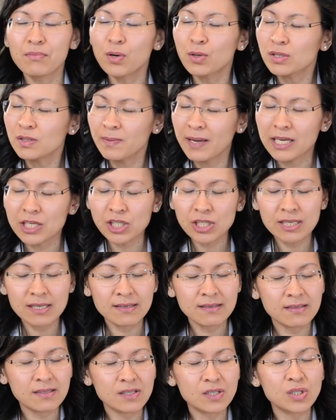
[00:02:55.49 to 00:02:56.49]
most
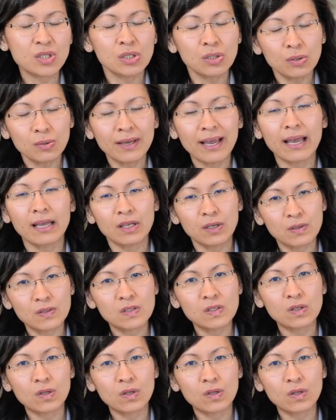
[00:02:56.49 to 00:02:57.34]
patients do get used